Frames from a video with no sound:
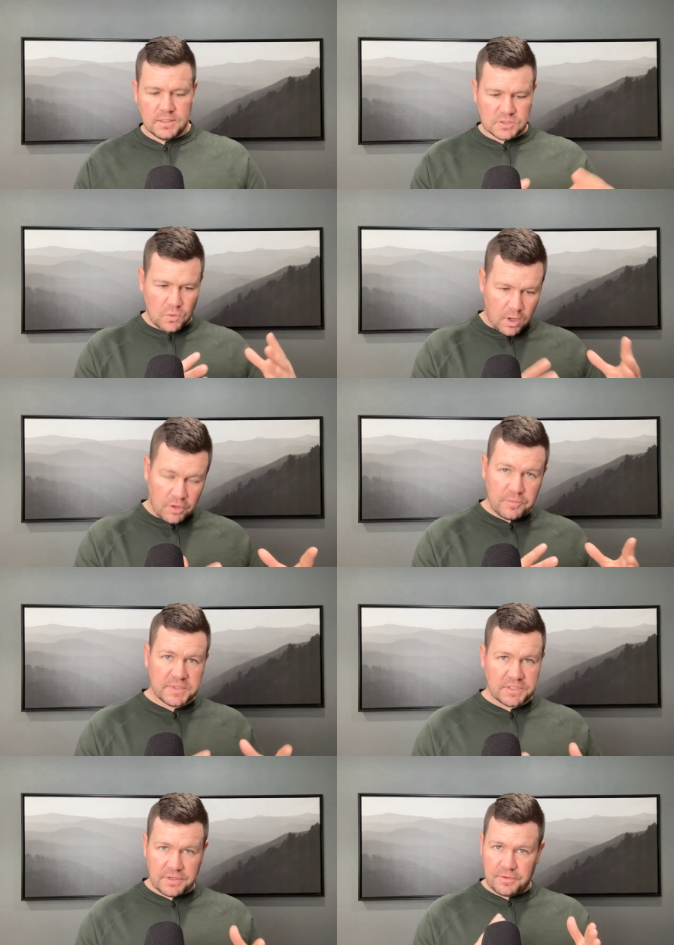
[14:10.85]
So, all the
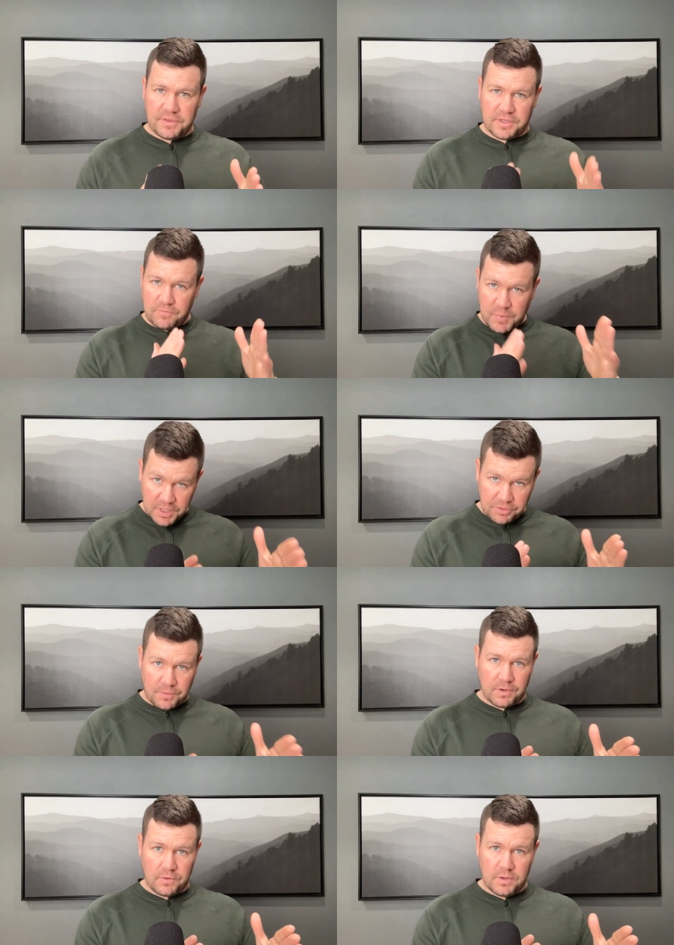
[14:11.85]
material that you've been
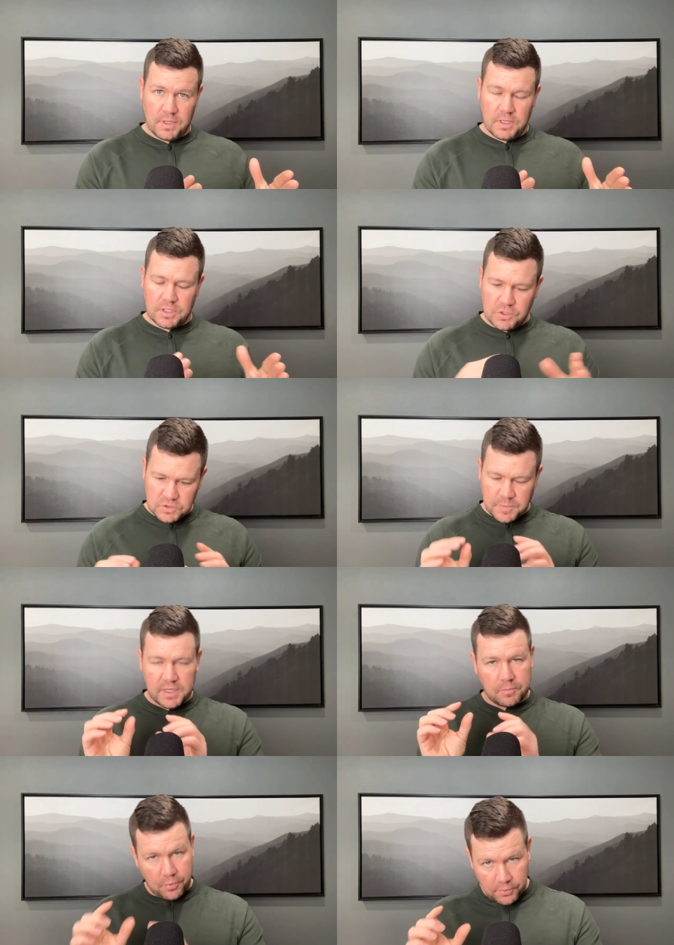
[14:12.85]
through, you
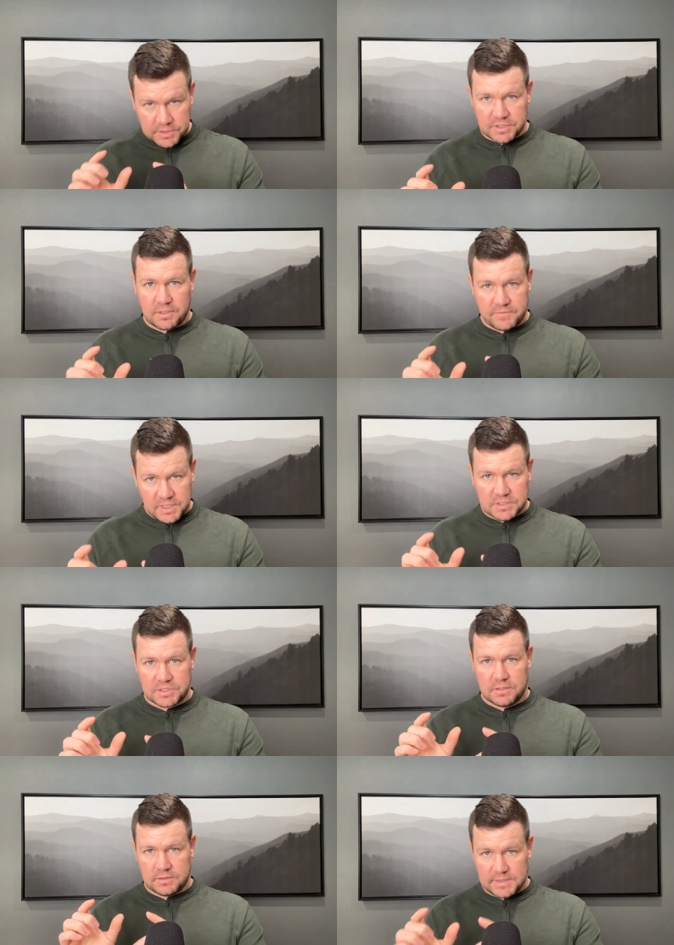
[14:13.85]
spend a portion of
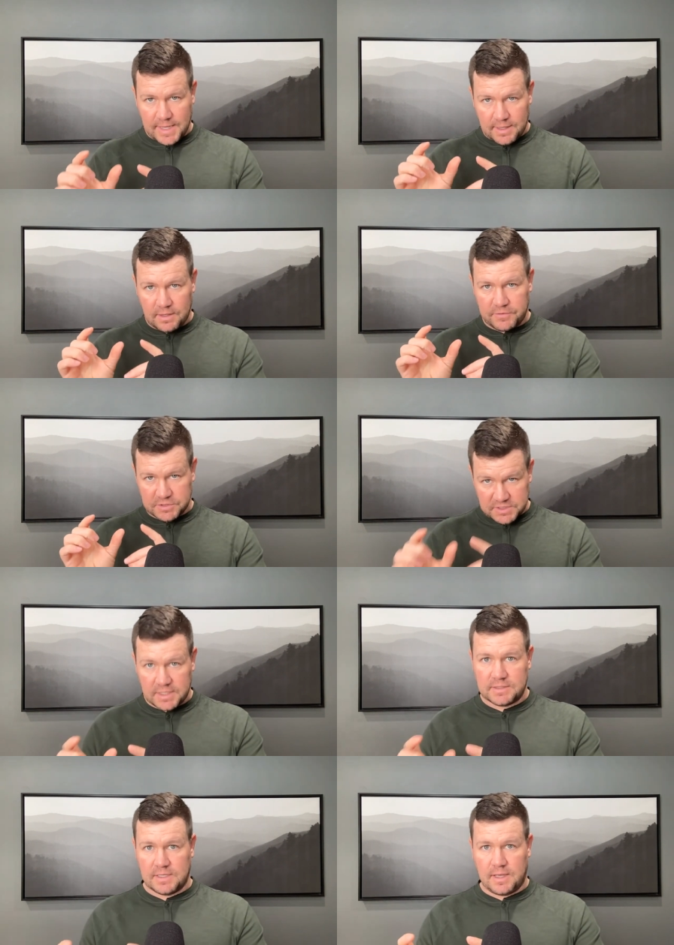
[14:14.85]
each day of your
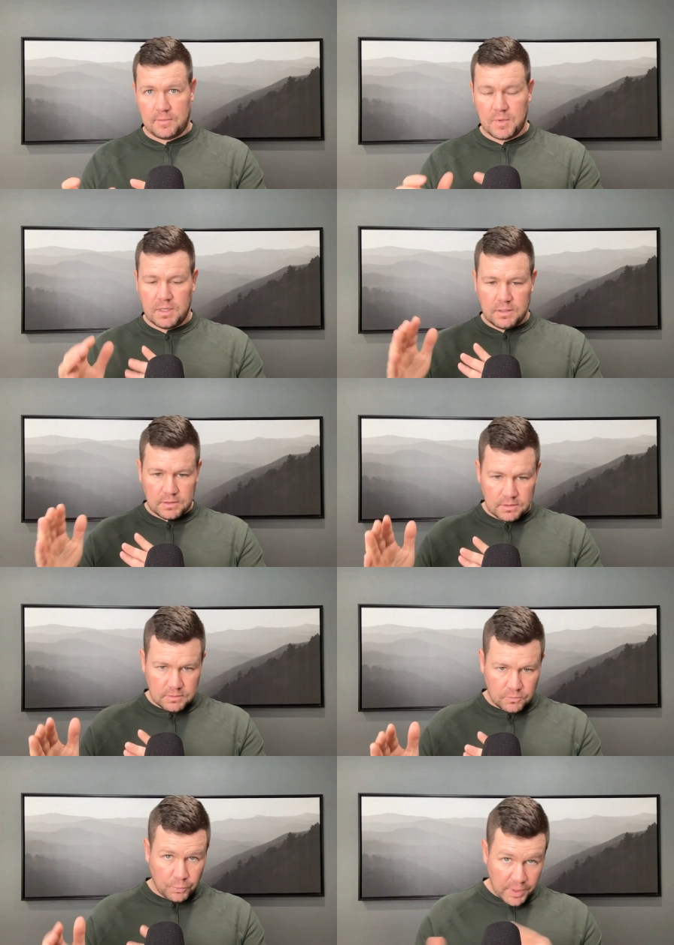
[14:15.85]
study time
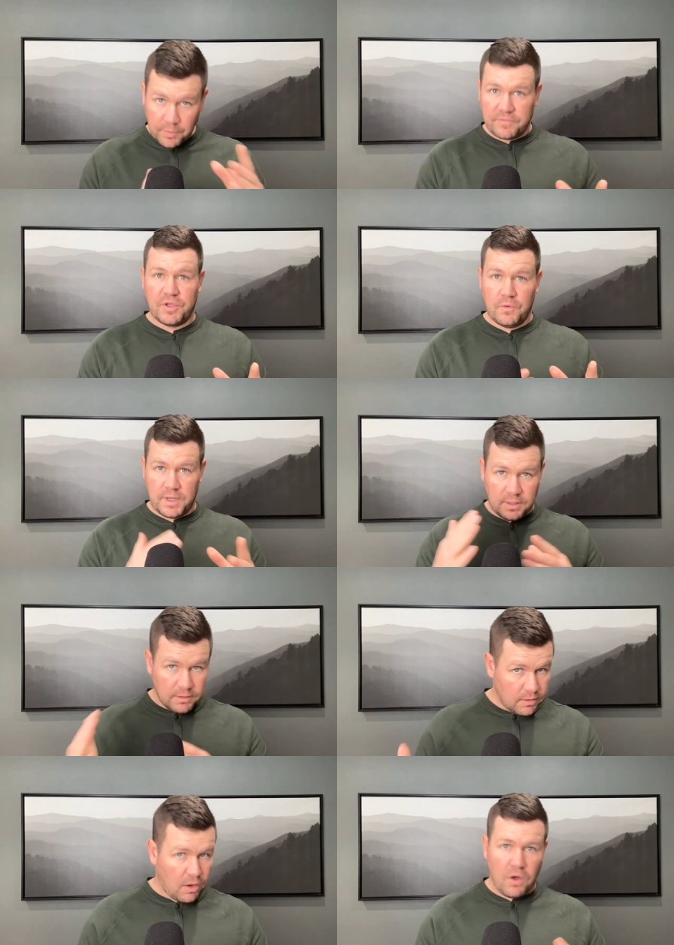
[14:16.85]
re
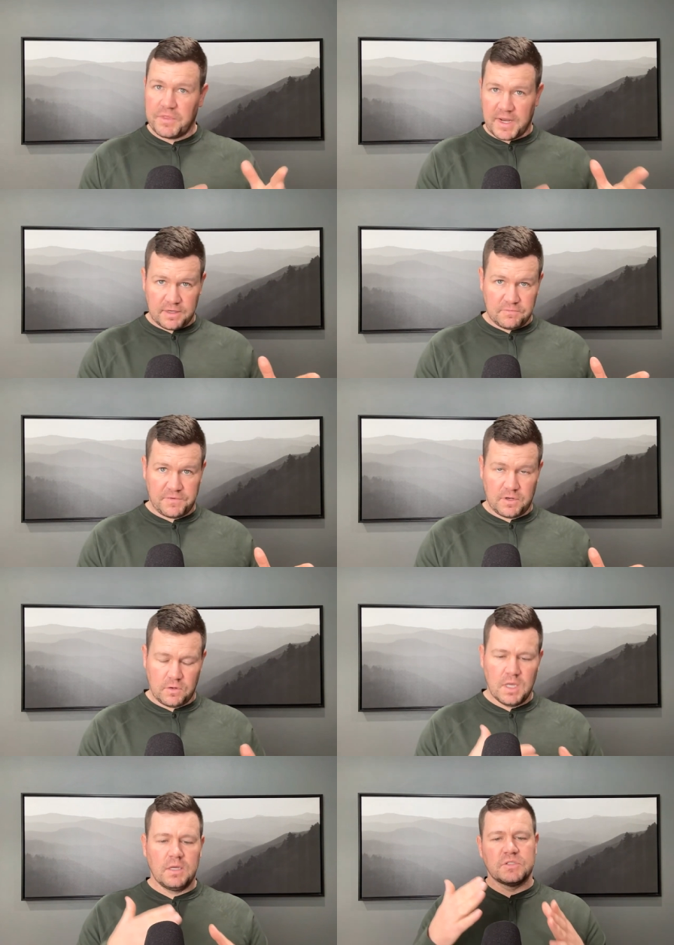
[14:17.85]
reviewing all that info